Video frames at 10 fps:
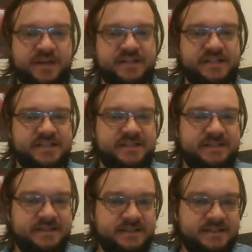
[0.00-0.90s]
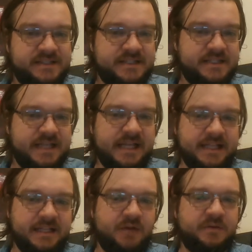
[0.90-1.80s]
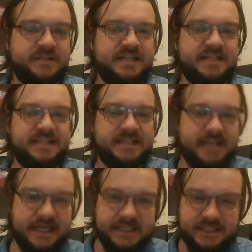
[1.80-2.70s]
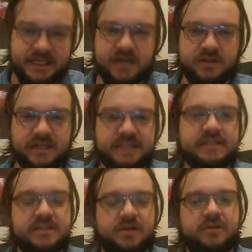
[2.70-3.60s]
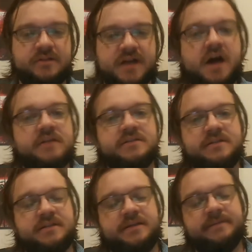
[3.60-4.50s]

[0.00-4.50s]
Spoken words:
It's just slightly lower. It's that slight subtle insult constantly.